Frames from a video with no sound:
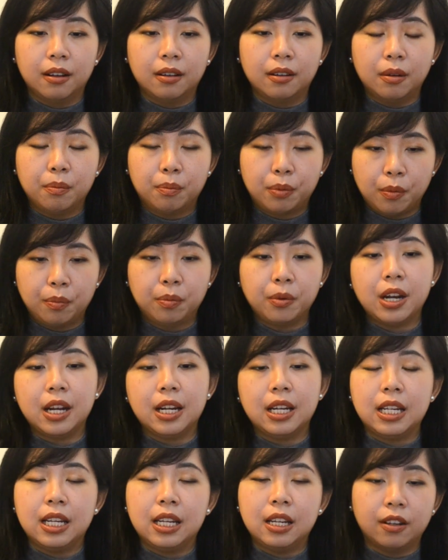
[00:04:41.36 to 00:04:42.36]

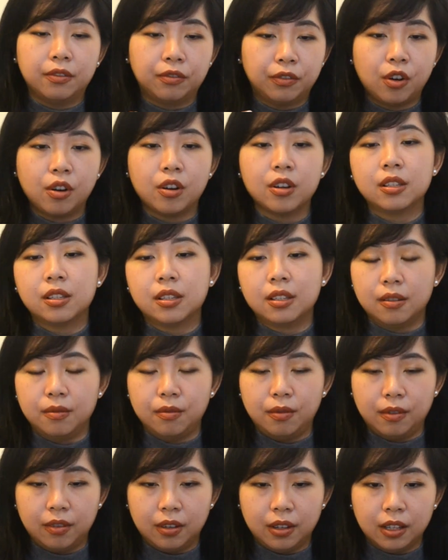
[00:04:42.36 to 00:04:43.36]
appropriately. Of course,
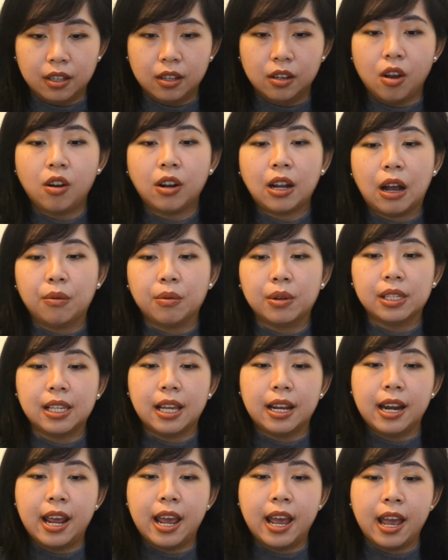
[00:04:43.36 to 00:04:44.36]
long hours
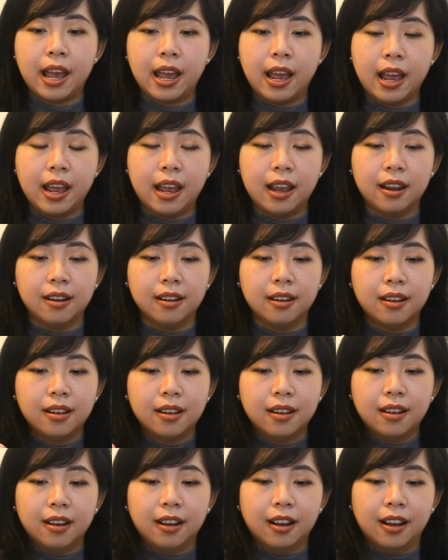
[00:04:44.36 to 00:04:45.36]
are there,
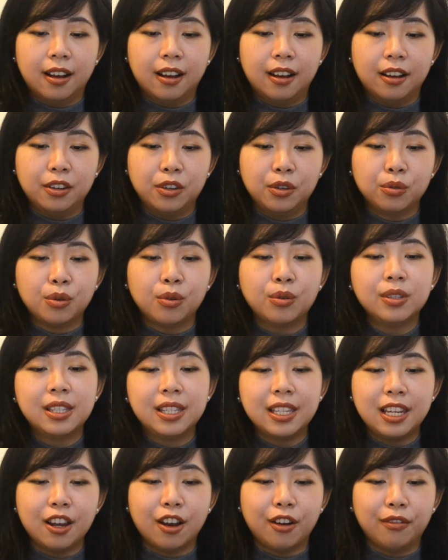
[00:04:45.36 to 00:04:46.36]
and you don't
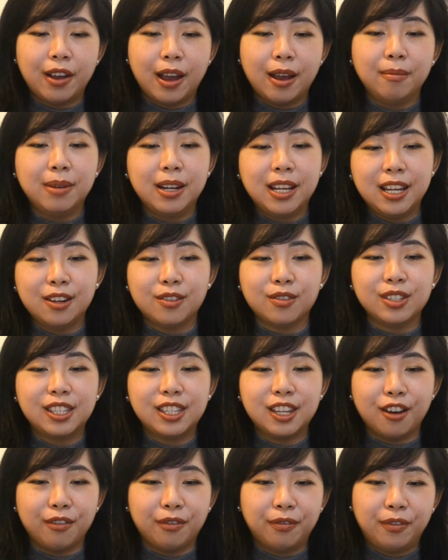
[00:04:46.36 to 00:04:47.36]
see your family, you don't
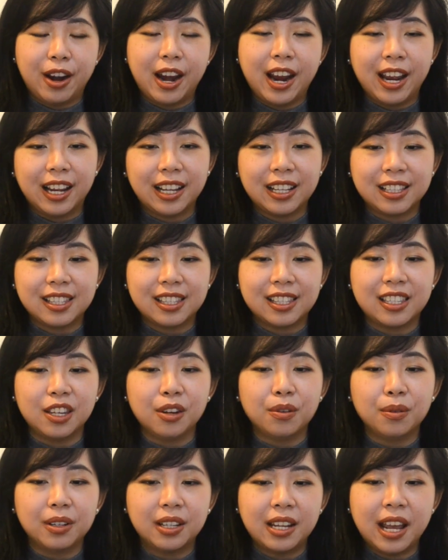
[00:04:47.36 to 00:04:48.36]
see your friends.
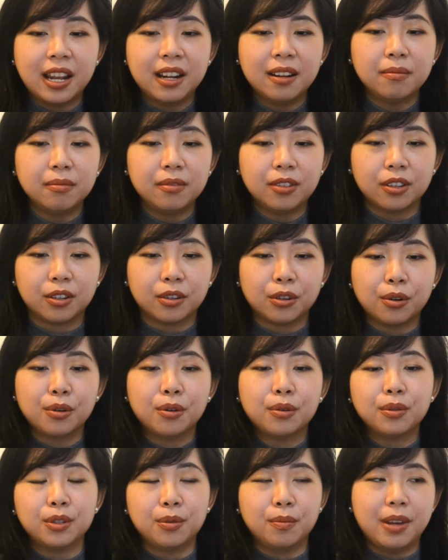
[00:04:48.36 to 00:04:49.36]
You will then
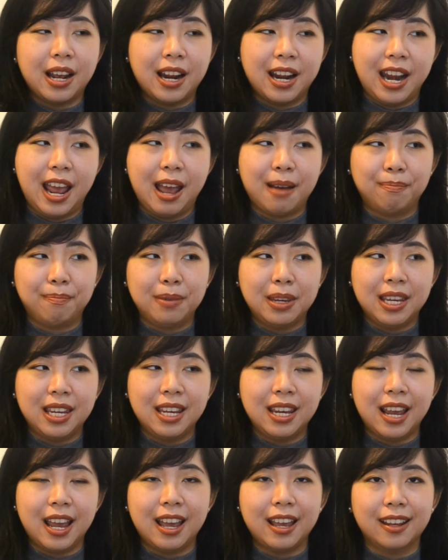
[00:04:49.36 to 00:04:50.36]
grow to be
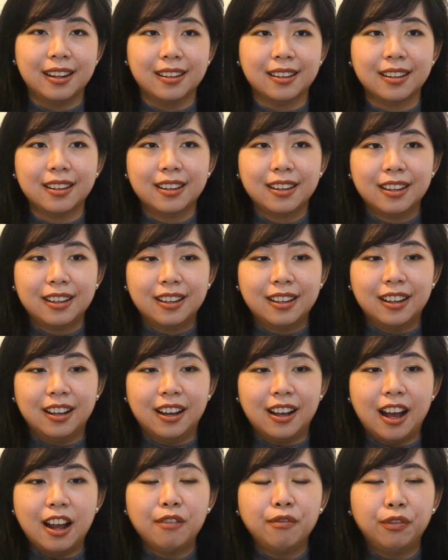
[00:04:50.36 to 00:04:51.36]
unhappy and
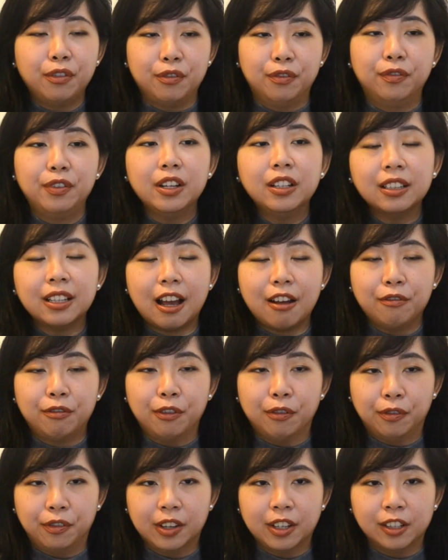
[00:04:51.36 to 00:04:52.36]
unfulfilled,
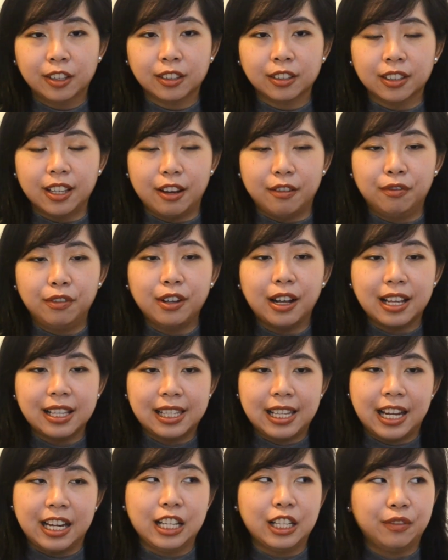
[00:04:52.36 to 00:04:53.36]
and feel
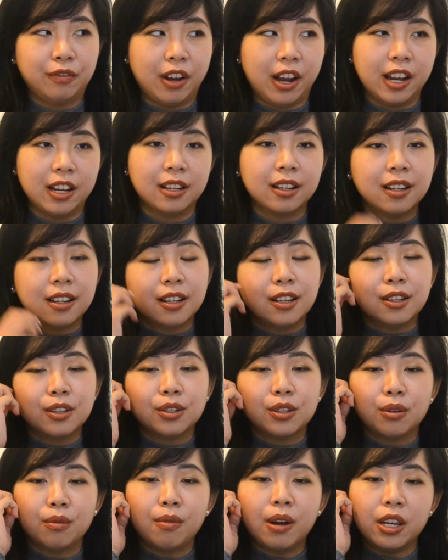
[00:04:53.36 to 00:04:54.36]
unsatisfied.
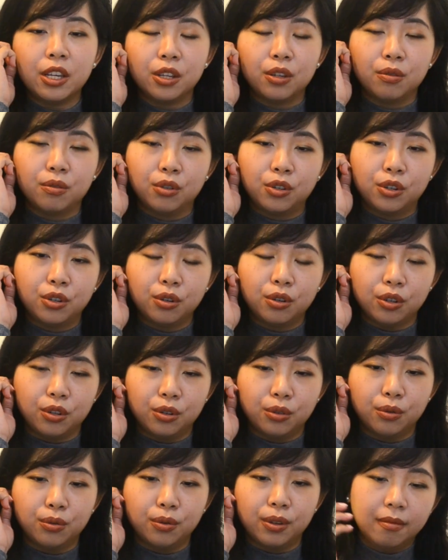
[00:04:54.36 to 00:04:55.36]
So what you should
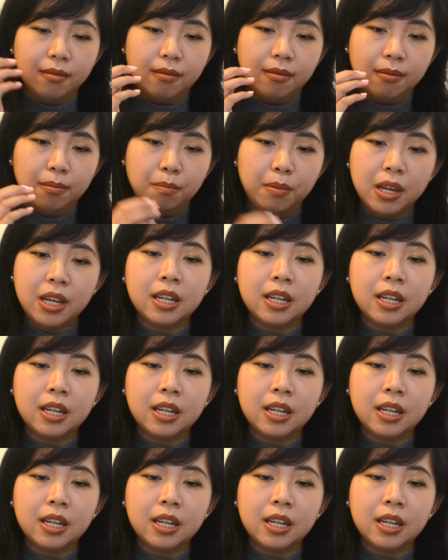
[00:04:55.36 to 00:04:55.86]
do is be